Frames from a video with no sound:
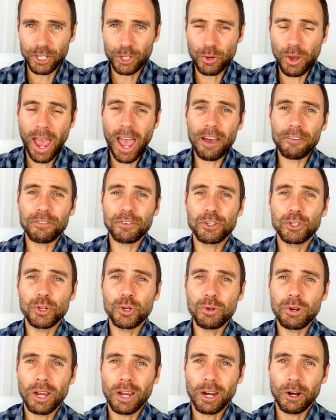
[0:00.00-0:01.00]
You have
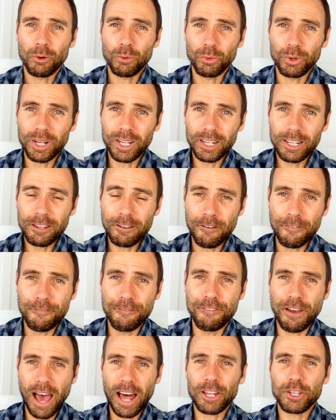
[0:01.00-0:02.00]
to really
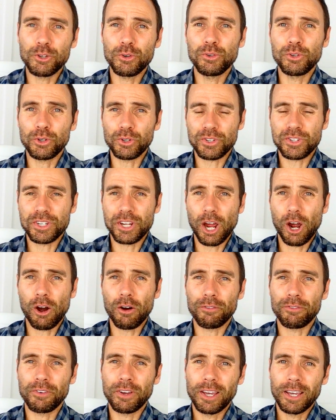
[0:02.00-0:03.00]
value
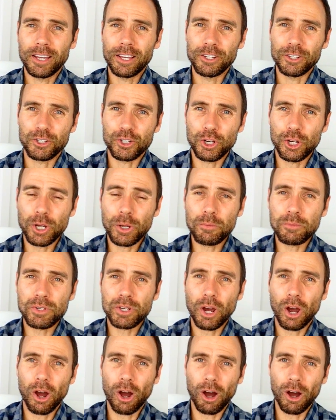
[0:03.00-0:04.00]
yourself in
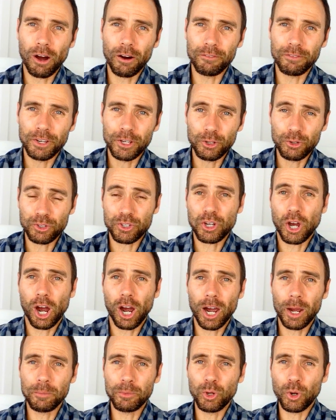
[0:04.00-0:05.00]
terms of your
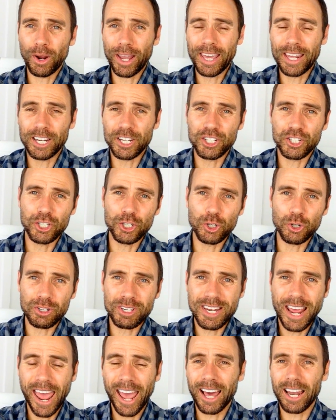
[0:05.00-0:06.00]
time, your energy, your
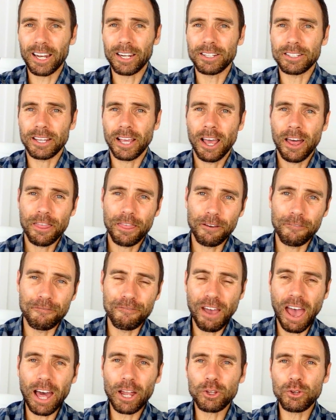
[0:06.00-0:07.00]
talent, the
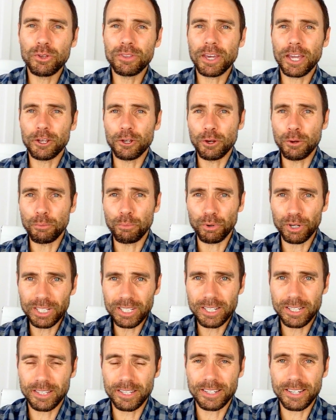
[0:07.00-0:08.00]
value that you
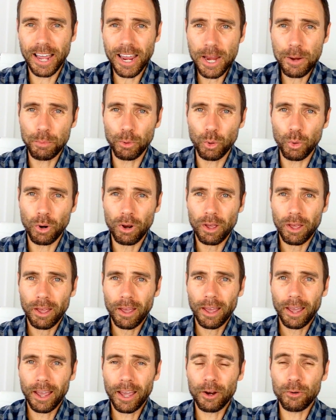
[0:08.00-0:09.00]
bring to the table,
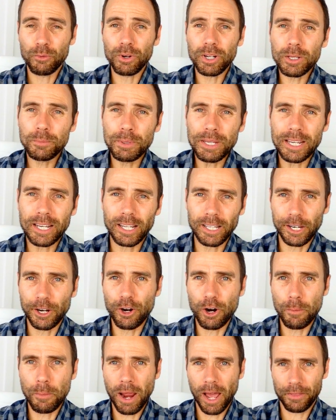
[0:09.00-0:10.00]
and really be
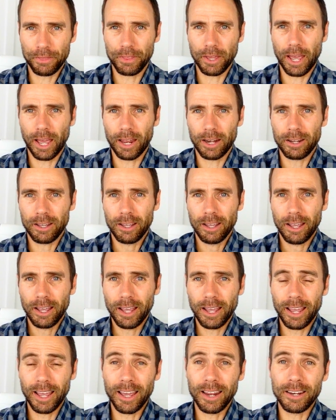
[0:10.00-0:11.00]
clear about that.
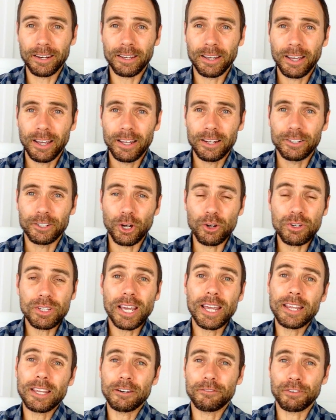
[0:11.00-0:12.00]
And don't
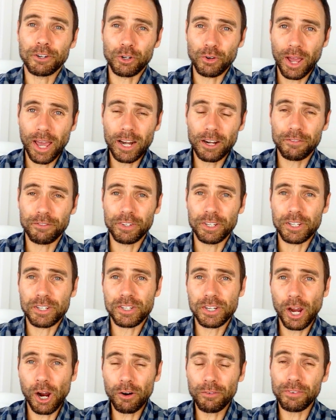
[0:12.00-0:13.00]
take it for granted for
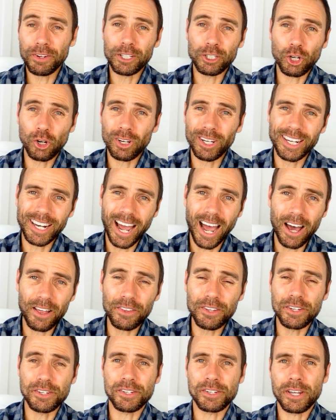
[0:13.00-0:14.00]
yourself, and don't let
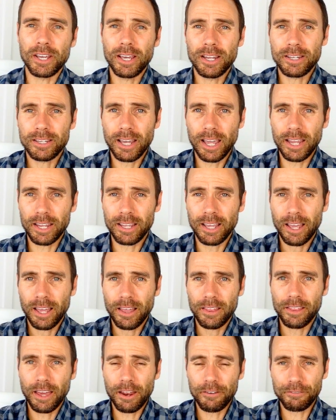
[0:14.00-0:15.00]
others take
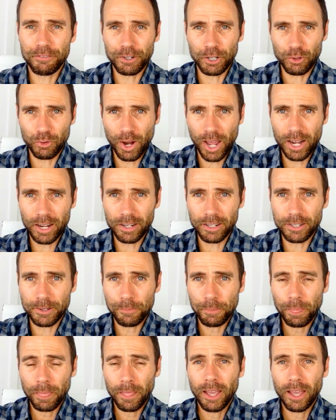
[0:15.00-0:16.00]
that for granted.
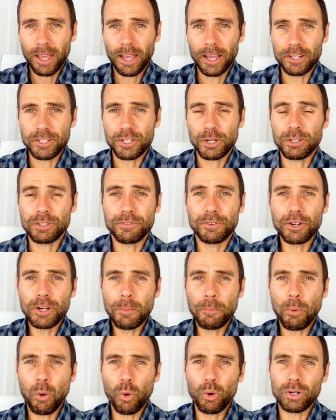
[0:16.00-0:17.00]
And so it's very
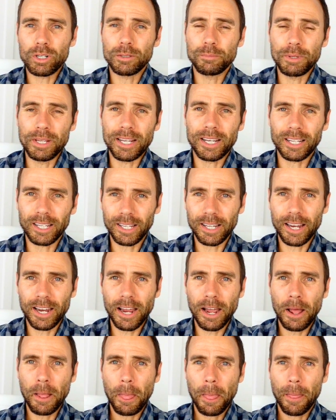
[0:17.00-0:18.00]
important to be
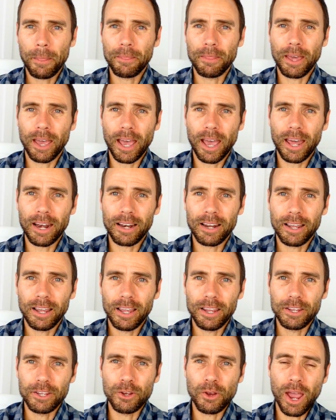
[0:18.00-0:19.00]
clear that
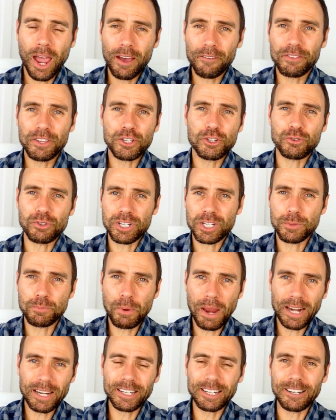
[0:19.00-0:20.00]
you have this
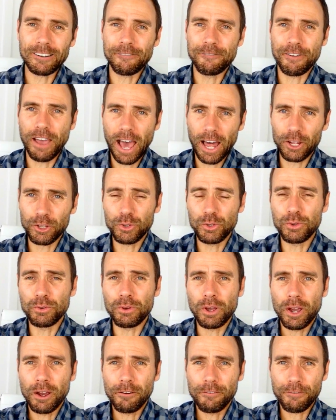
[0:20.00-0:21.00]
respecting value
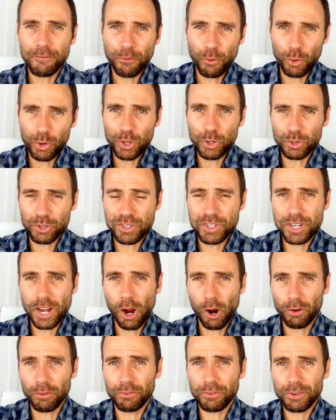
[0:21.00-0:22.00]
for
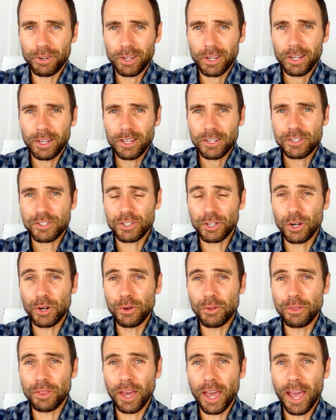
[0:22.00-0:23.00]
yourself,
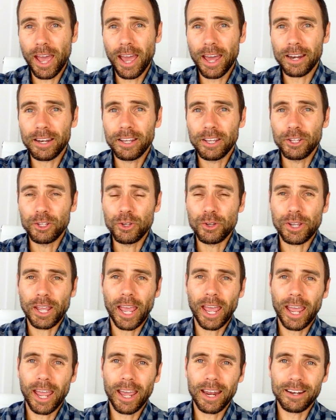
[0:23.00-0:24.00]
so that you
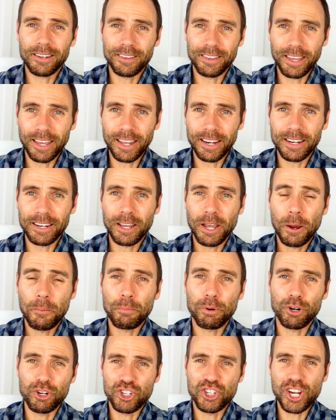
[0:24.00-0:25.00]
can then
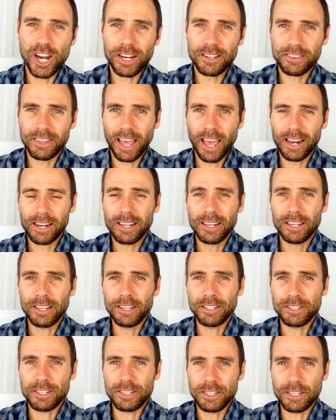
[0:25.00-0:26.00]
project that
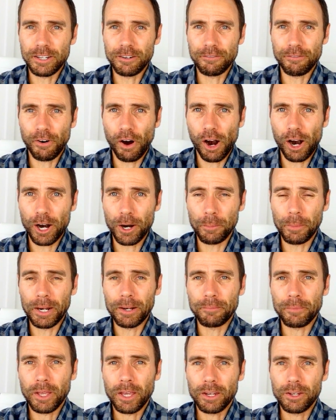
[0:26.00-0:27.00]
into the environment.
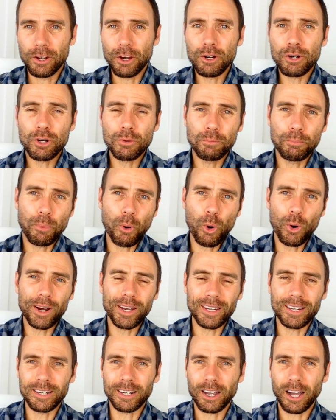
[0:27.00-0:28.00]
No
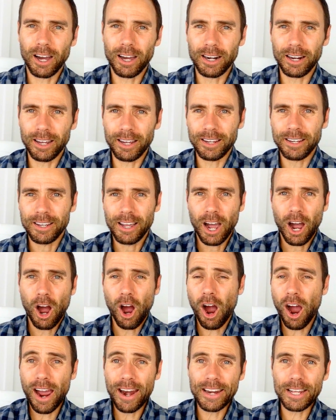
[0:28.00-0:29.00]
point in kind of
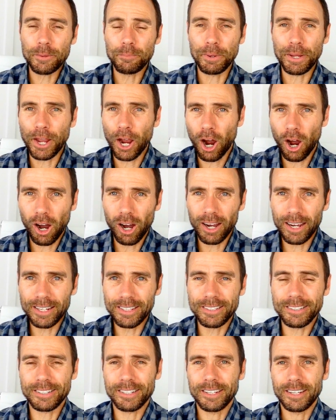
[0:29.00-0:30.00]
hiding
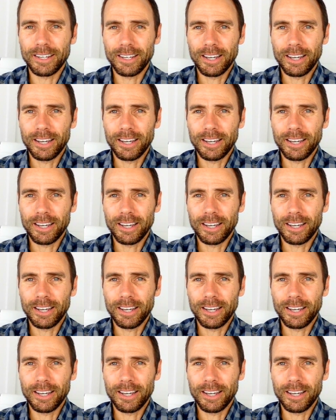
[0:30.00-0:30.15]
behind